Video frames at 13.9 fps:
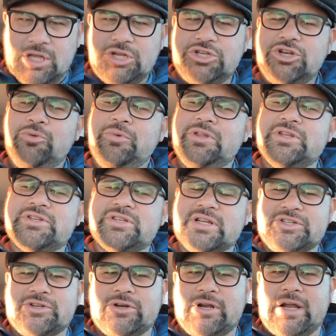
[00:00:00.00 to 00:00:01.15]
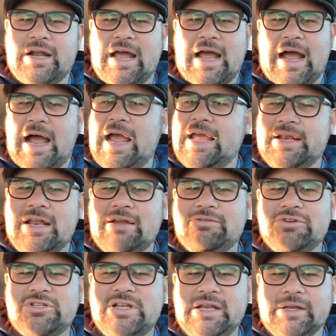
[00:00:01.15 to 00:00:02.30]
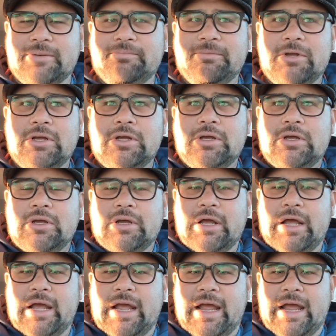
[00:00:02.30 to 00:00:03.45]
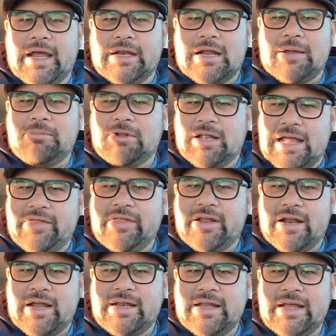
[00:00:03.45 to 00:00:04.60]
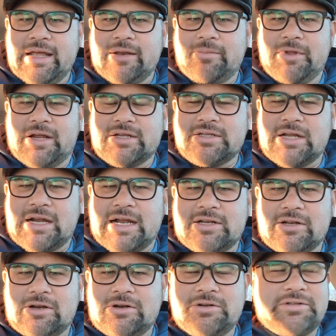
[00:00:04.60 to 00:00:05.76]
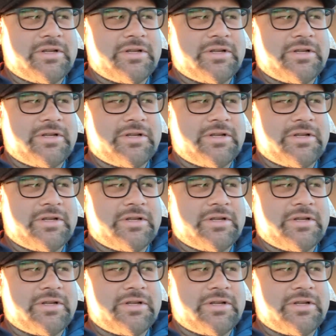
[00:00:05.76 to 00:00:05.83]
He showed me the sensor, and I had never seen it. And I'm glad that I did, because I got to learn